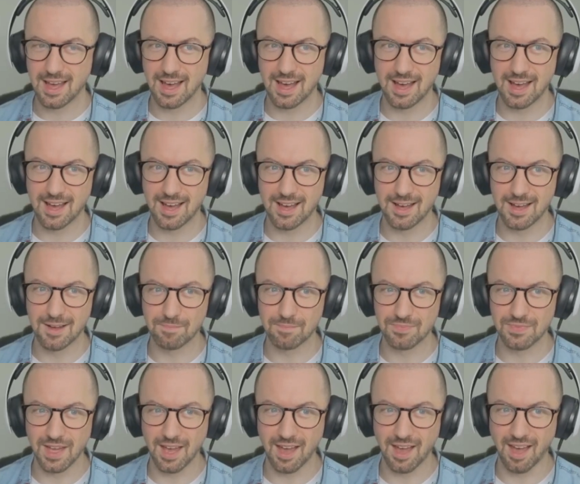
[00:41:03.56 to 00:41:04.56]

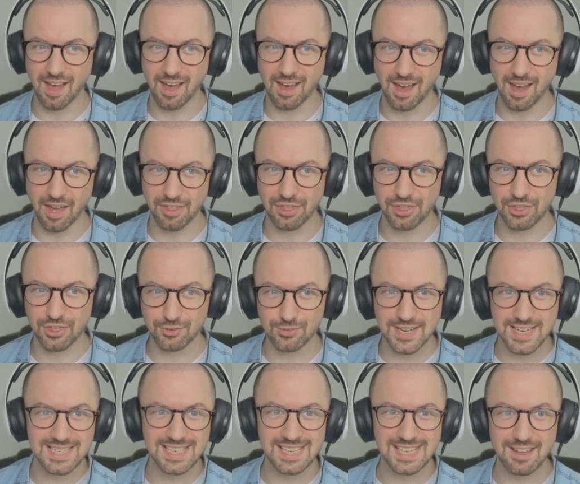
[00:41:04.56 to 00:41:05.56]
um, uh, a
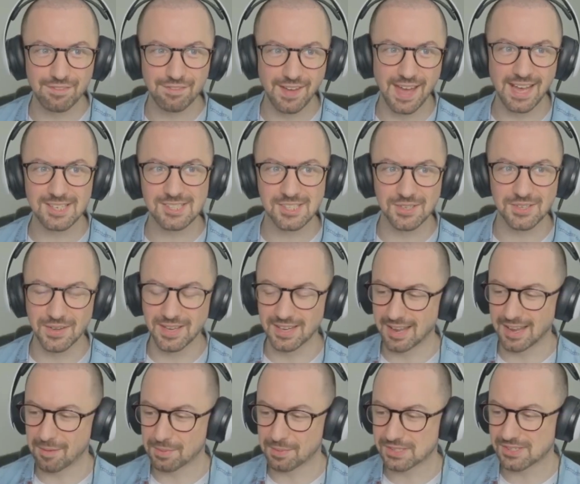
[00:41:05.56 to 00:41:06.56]
3D effect to it.
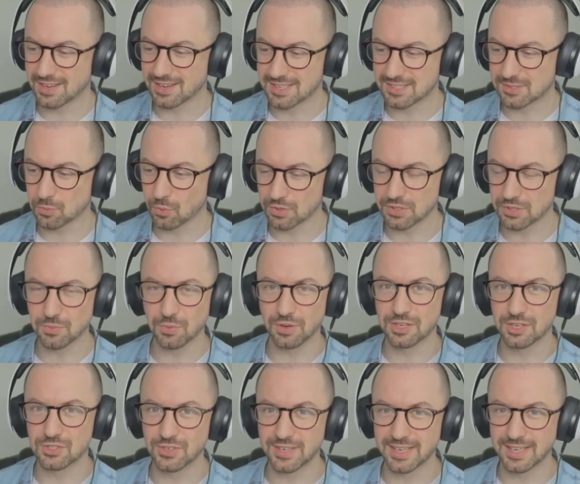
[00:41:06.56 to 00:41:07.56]
Like besides what you want
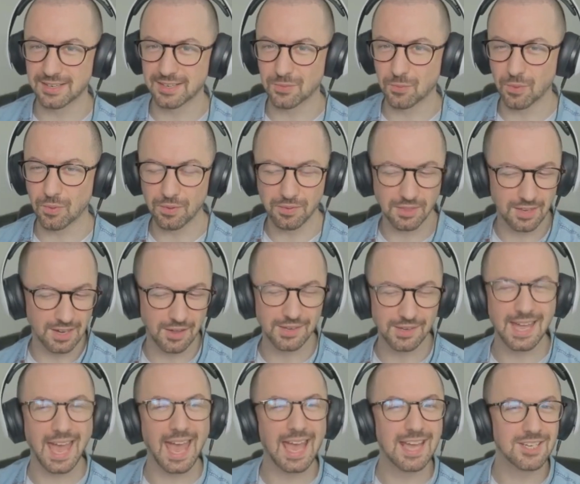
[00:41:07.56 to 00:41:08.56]
to drink, what the
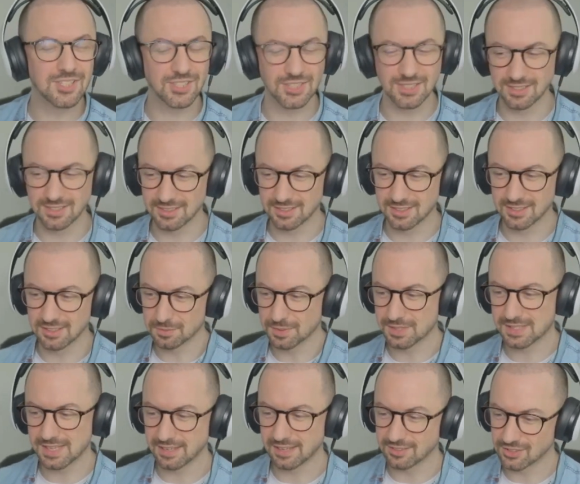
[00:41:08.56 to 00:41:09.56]
location could
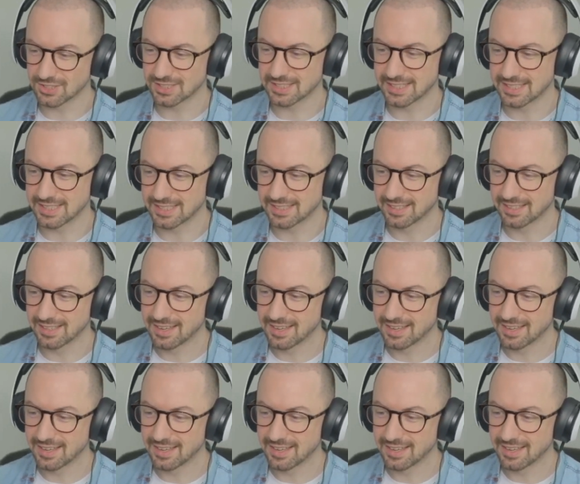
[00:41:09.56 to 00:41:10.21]
potentially